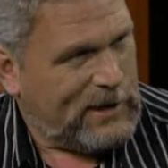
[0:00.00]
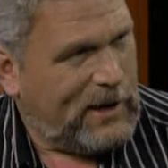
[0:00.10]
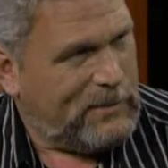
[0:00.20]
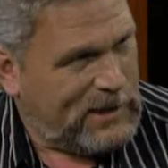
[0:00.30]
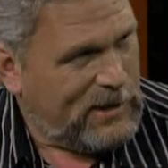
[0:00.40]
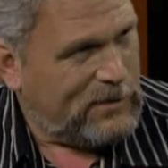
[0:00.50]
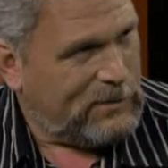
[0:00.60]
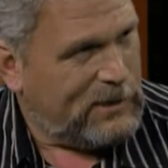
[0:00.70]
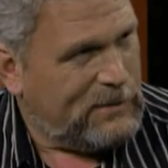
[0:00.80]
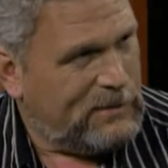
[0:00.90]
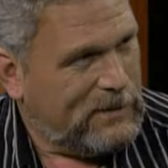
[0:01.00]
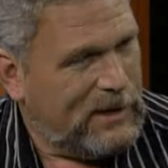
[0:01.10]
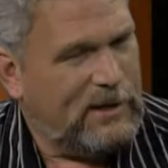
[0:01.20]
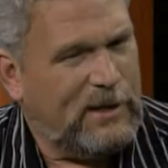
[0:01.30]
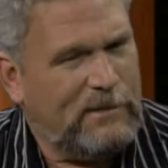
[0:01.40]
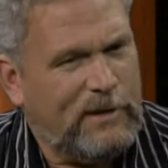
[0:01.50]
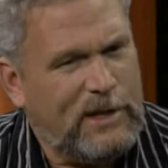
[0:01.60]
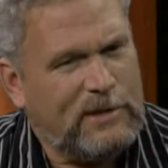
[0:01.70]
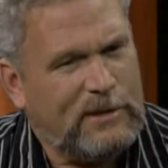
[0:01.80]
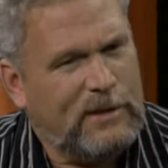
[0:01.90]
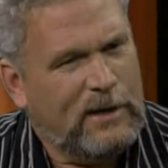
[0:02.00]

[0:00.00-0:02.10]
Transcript: time in history, in innovation,